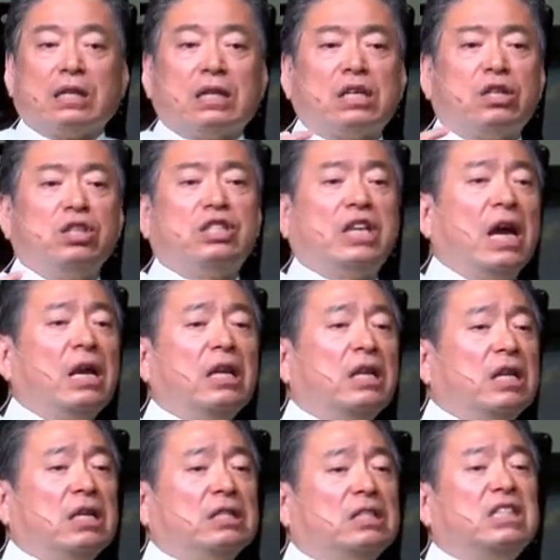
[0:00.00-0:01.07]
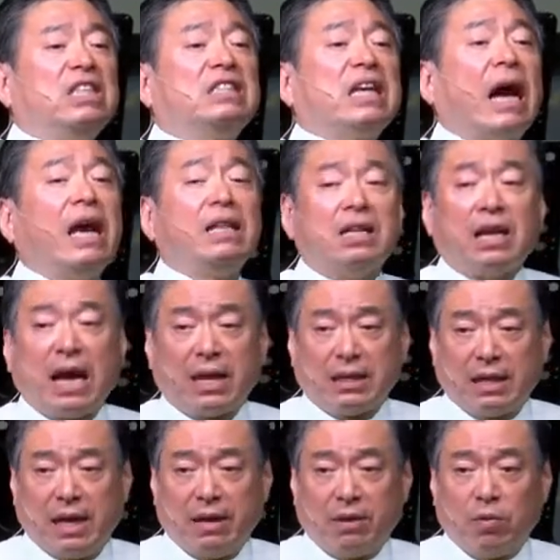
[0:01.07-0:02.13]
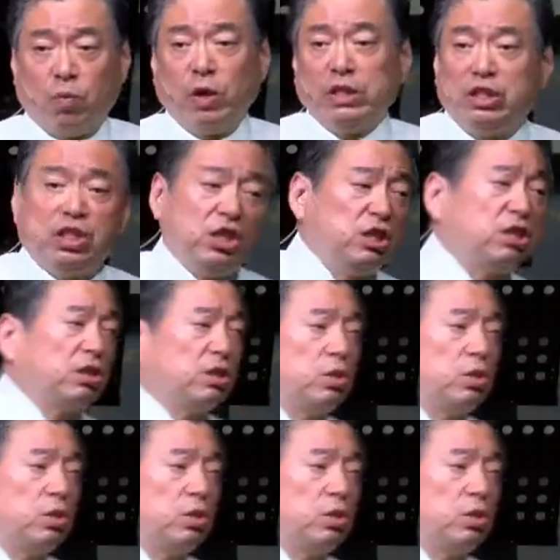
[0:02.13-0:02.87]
Christianity is designed like that. When Jesus